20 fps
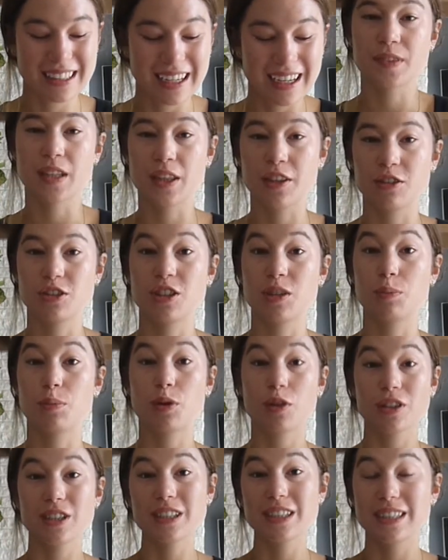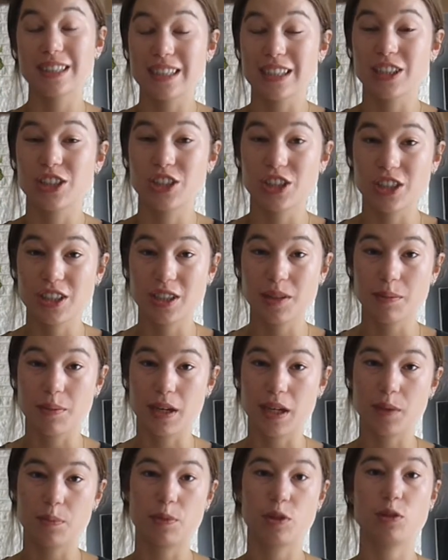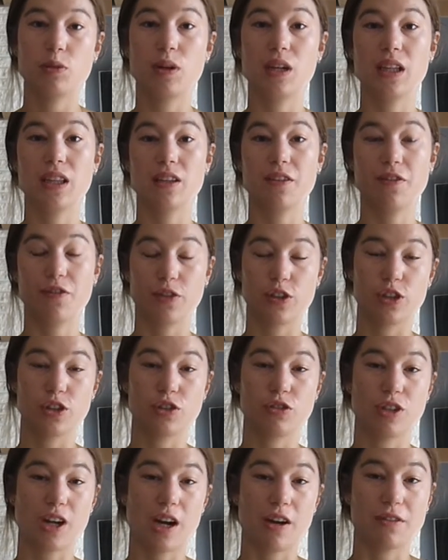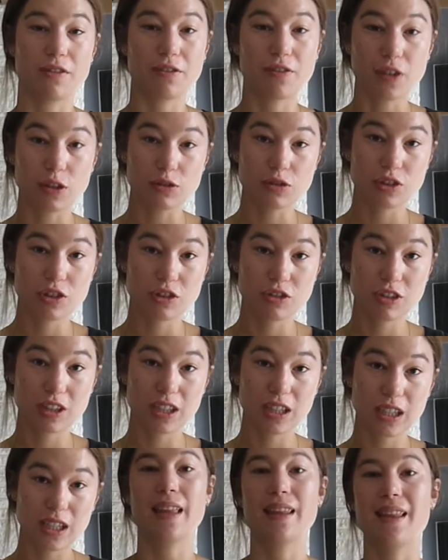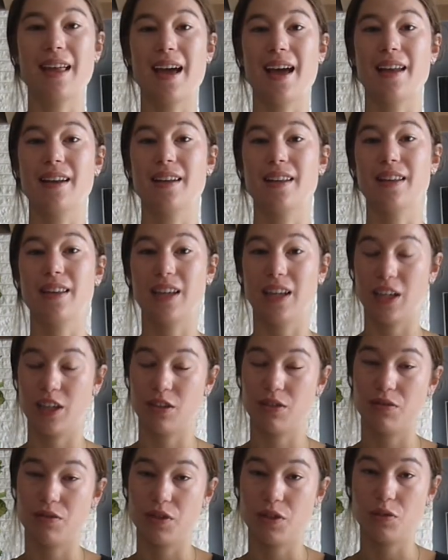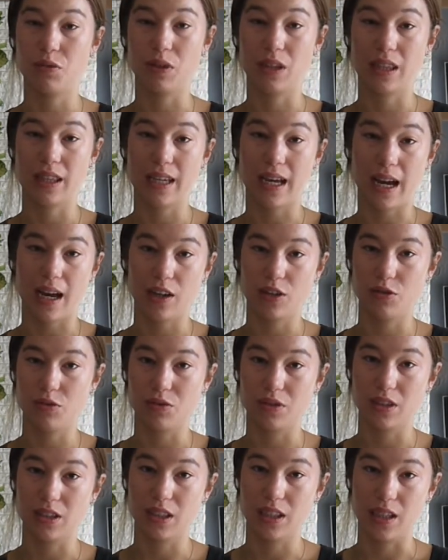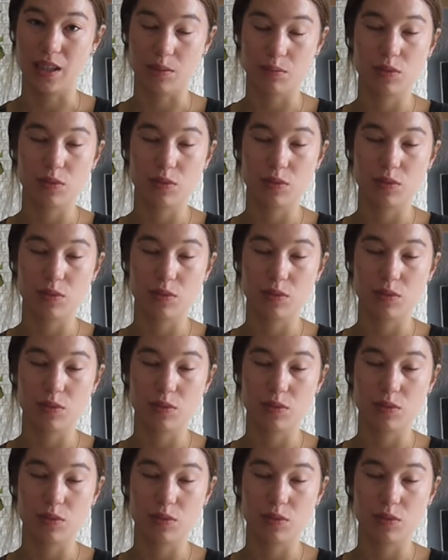There's an important distinction to make between the first round phone screening and then the interview with the actual team.